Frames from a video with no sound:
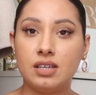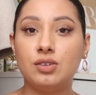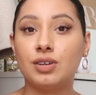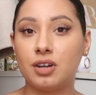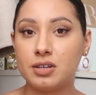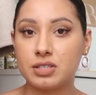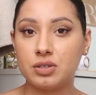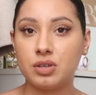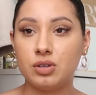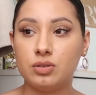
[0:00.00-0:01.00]
you can
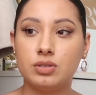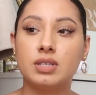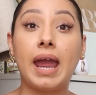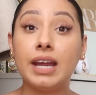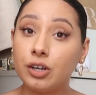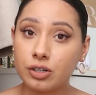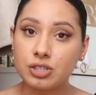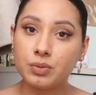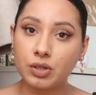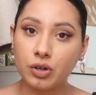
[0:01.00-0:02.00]
also use Anchor
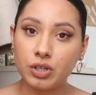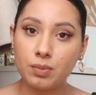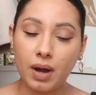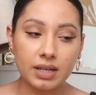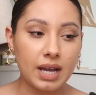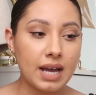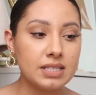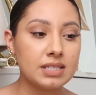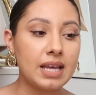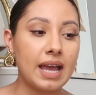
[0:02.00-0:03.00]
to record your
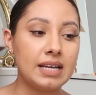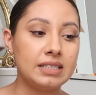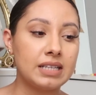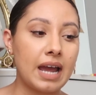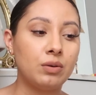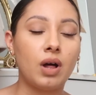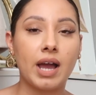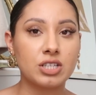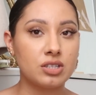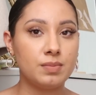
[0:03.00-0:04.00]
podcast. And I will actually